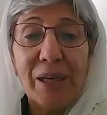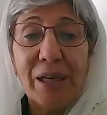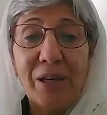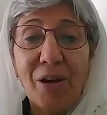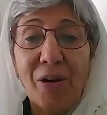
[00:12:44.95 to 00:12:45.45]

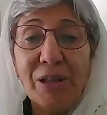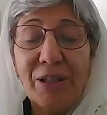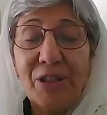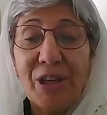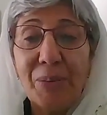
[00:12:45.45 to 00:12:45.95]
and all the
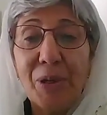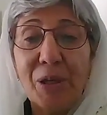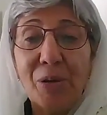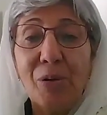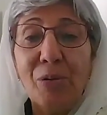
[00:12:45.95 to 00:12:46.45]
time,
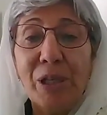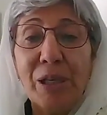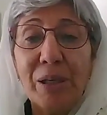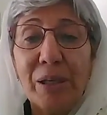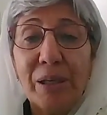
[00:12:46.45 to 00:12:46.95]

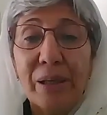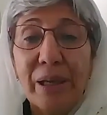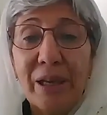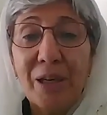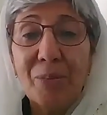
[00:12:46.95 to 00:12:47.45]
including
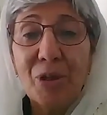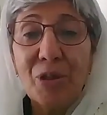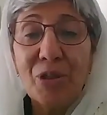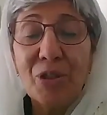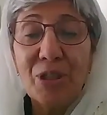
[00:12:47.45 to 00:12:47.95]
in
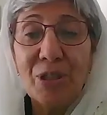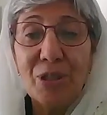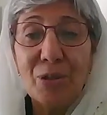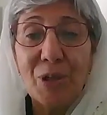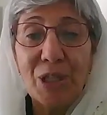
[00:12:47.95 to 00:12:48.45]
emergency
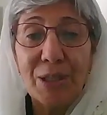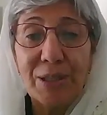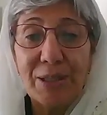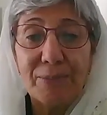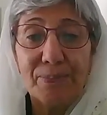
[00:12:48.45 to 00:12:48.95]

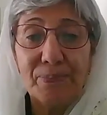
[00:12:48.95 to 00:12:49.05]
situations.